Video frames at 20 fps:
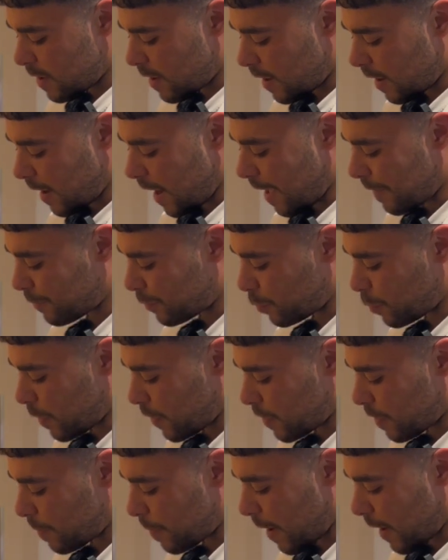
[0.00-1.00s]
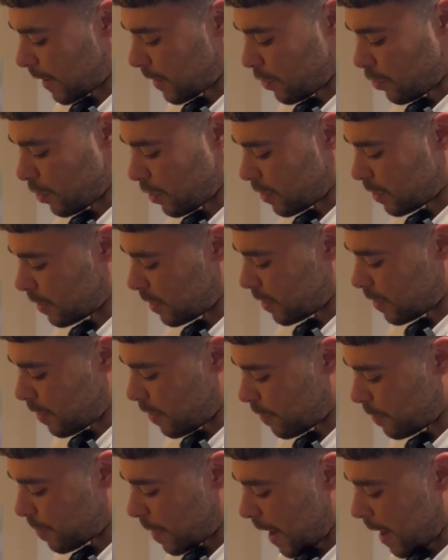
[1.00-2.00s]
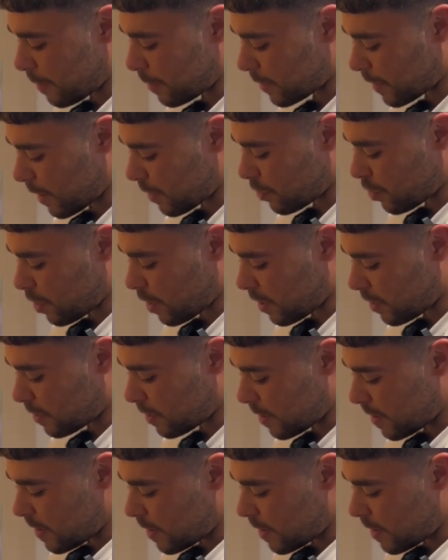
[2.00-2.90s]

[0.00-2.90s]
left with the packaging of Parmesan cheese.